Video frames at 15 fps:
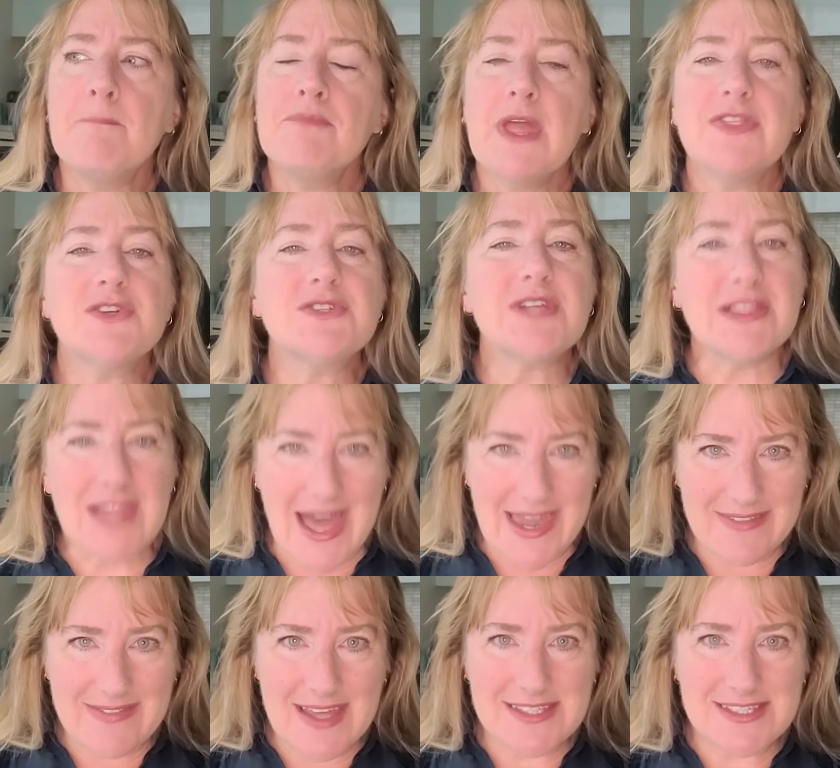There's a lot
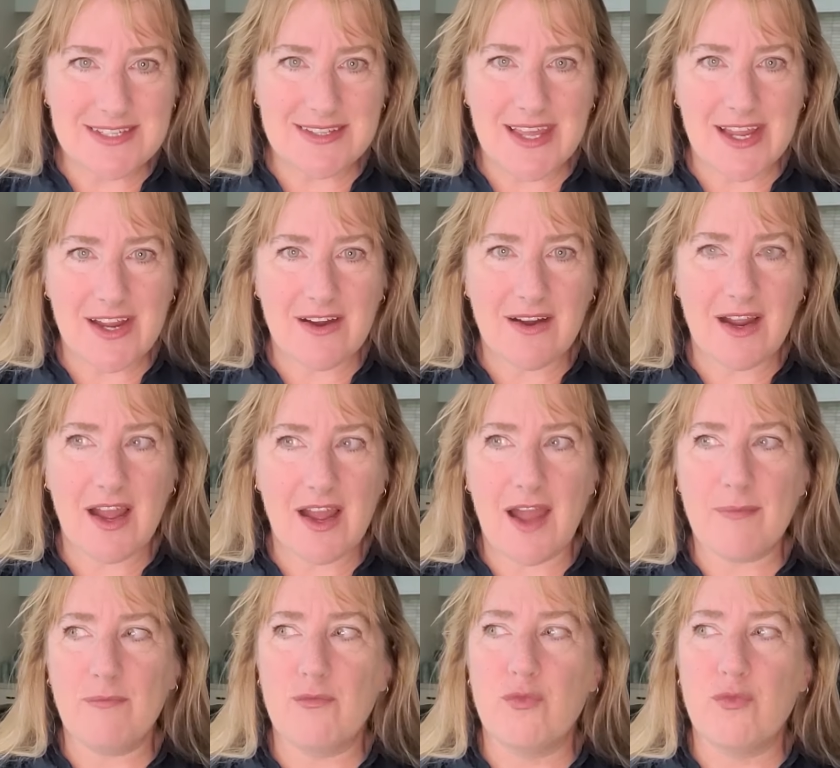of that still there. I'm